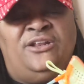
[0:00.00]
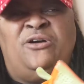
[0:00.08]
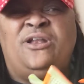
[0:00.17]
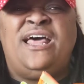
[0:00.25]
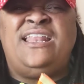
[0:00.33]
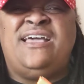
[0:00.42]
you
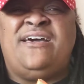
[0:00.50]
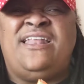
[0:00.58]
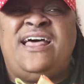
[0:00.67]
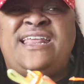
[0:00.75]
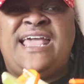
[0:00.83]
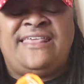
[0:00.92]
know, a lot
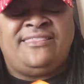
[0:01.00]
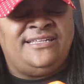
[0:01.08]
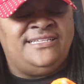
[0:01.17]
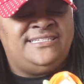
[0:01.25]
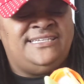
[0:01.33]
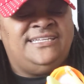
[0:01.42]
of
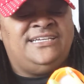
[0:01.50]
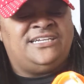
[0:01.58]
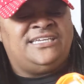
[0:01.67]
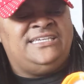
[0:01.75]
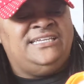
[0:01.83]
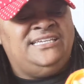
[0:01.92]
athletes get
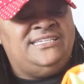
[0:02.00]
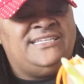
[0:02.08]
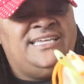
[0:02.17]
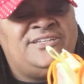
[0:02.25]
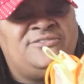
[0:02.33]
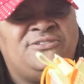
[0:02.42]

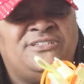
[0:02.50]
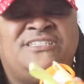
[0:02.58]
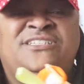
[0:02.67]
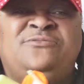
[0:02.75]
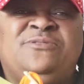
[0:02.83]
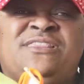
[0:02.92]
Achilles
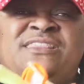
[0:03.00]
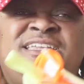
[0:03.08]
injuries, and you would